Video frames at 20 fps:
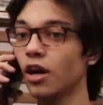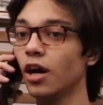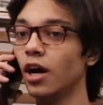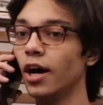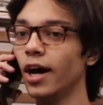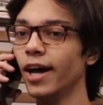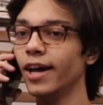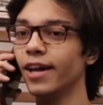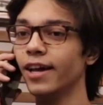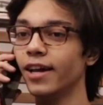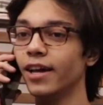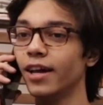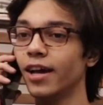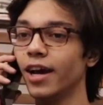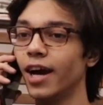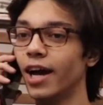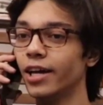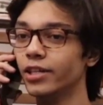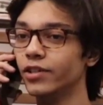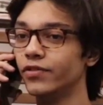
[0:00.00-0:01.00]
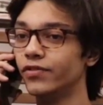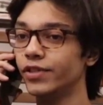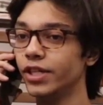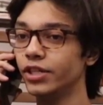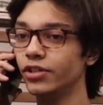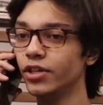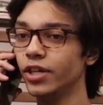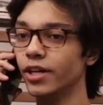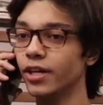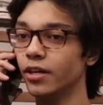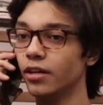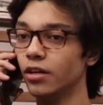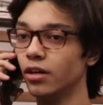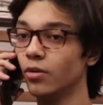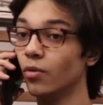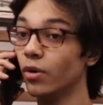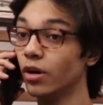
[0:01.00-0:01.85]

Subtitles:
Hi, are you free today?